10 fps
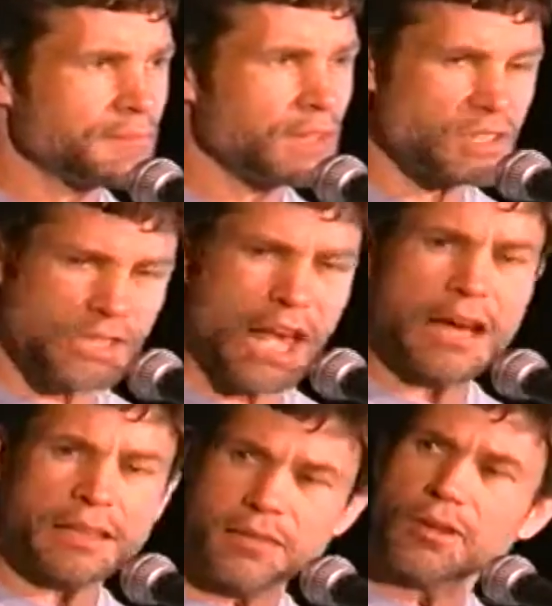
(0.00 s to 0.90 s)

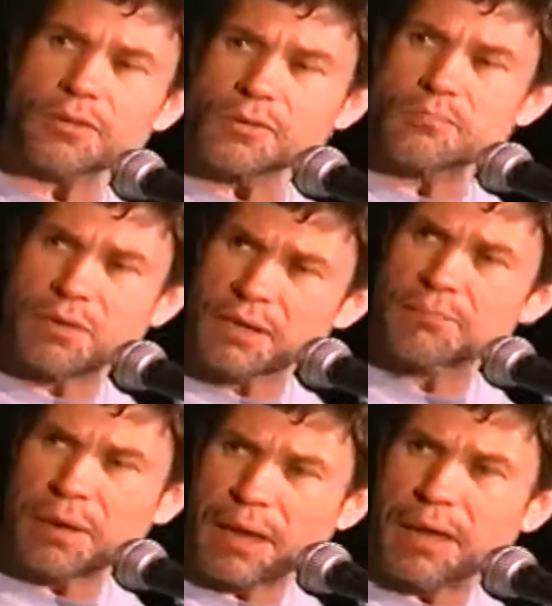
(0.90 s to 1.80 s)
Exactly those. Big
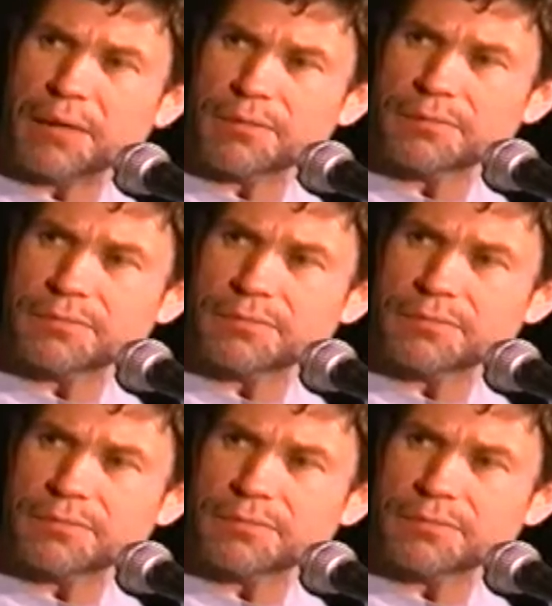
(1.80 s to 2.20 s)
band,